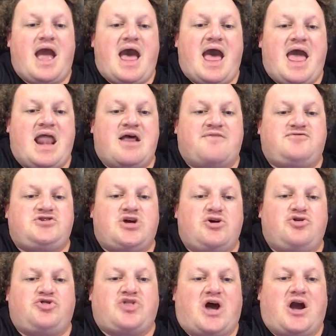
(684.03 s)
And if
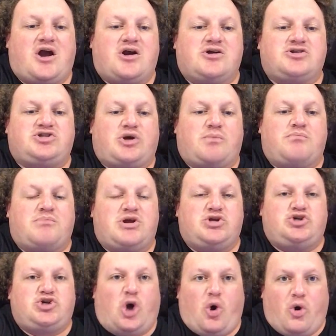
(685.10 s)
two-thirds
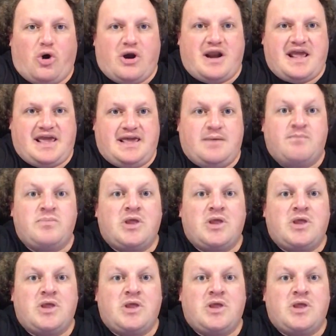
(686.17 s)
majority,